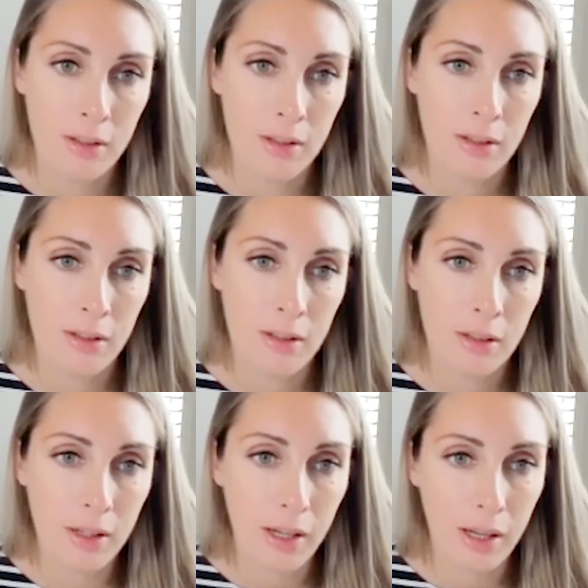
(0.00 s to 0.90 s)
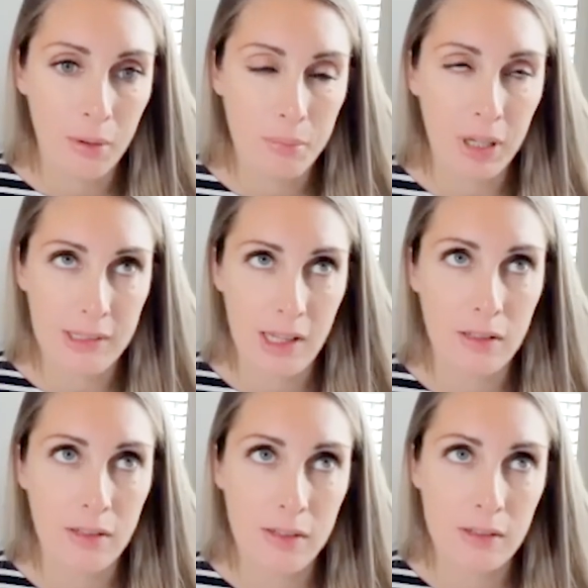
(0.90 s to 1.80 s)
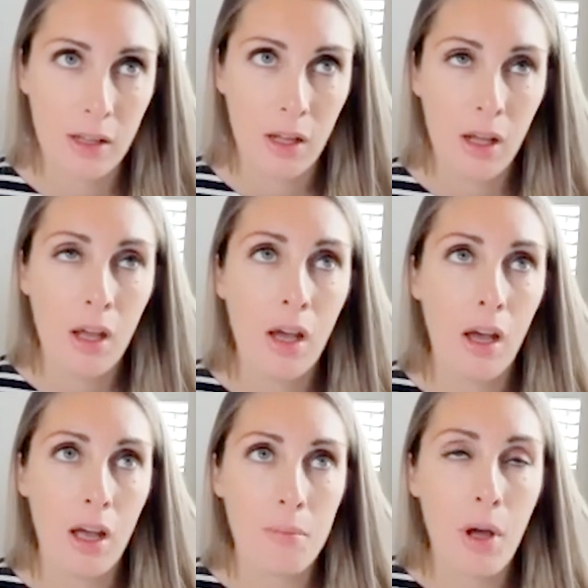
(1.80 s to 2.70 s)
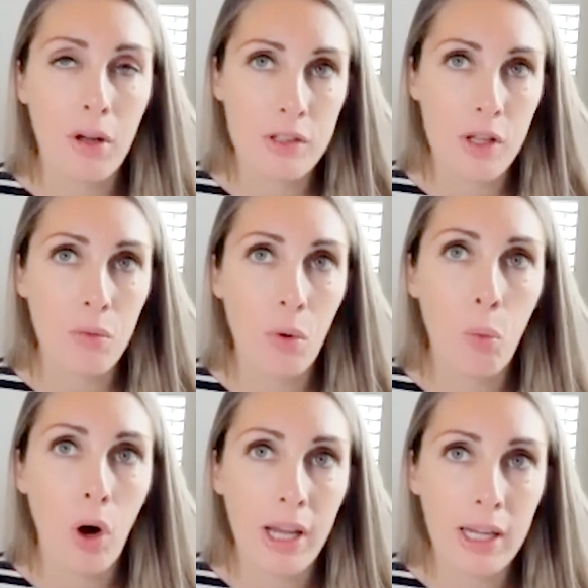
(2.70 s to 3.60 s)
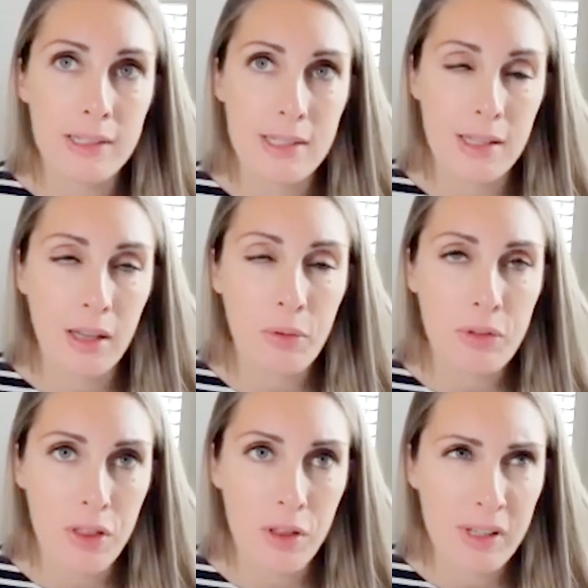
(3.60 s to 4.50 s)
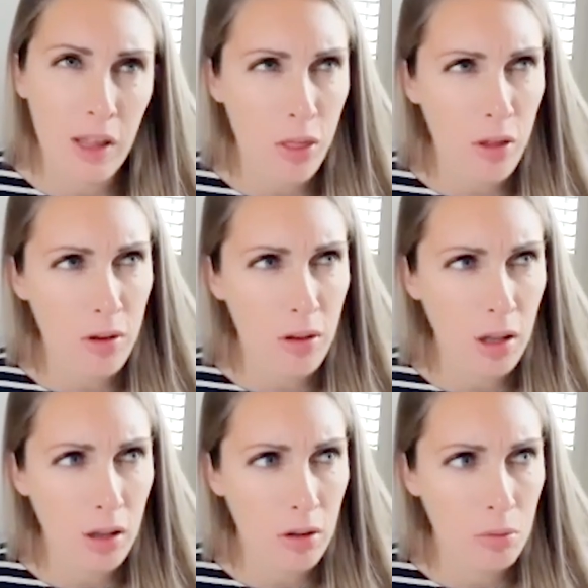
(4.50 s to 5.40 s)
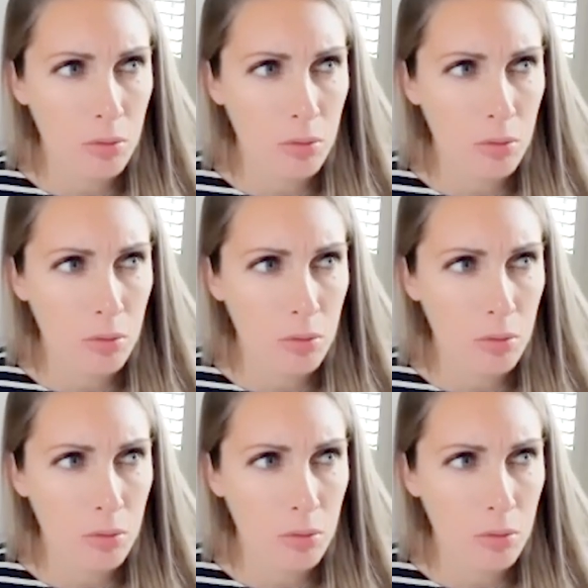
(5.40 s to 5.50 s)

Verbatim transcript: about. Yeah, makes sense. Um, so what is, so that was, the, was that the third thing?